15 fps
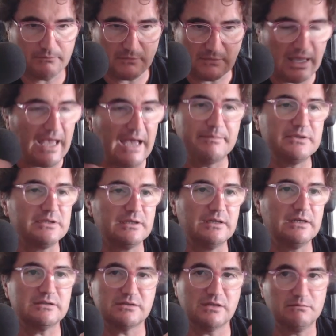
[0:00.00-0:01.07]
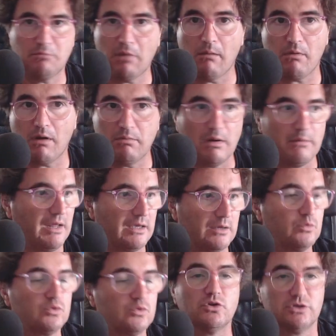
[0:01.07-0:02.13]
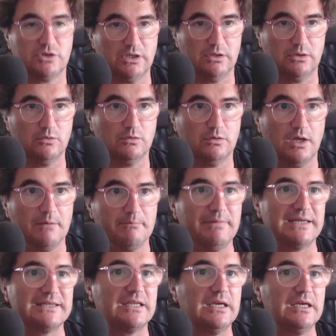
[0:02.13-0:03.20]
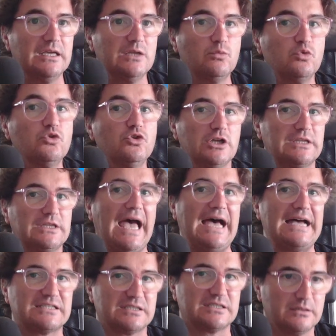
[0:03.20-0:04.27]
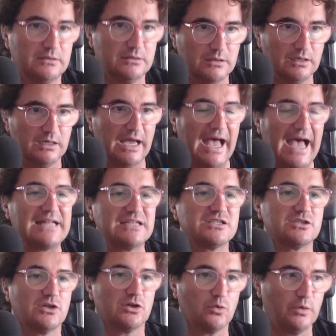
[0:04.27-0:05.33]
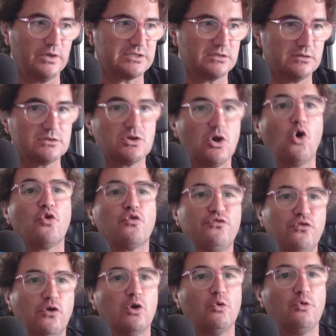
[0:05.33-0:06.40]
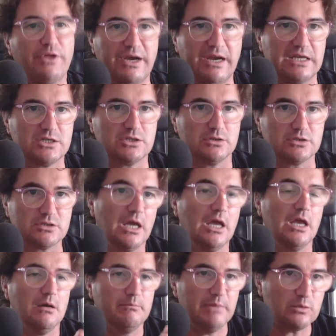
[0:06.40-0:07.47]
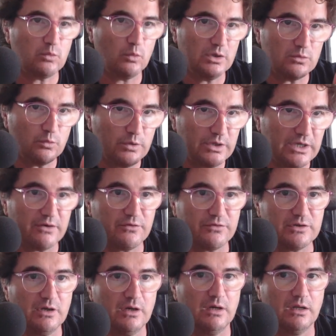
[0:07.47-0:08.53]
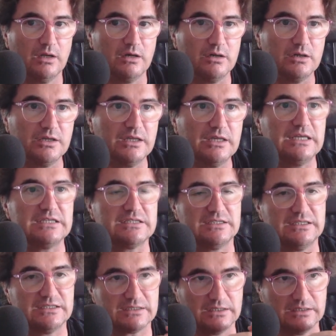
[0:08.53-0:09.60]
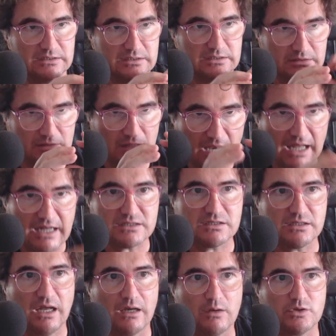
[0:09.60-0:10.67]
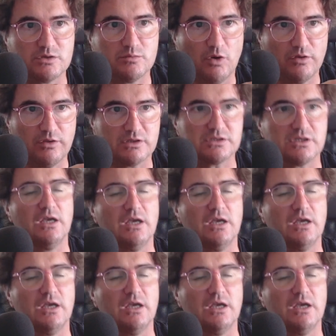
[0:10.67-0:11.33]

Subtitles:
inhabitants and blah blah blah blah. It would continue, but it would not answer questions or follow directions. But what we are learning is these large language models,